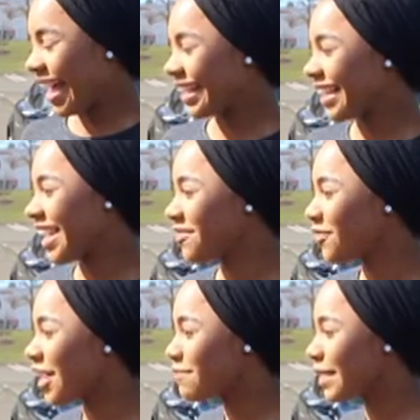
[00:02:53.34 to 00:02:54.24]
I can't
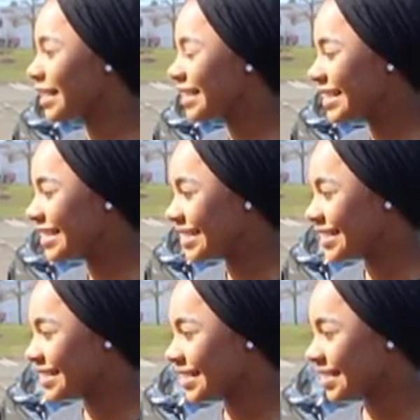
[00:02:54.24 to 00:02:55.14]
find my
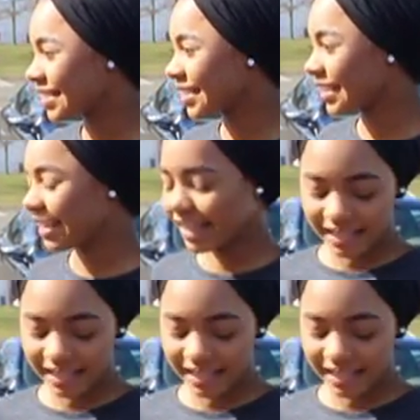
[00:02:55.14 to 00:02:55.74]
keys. You you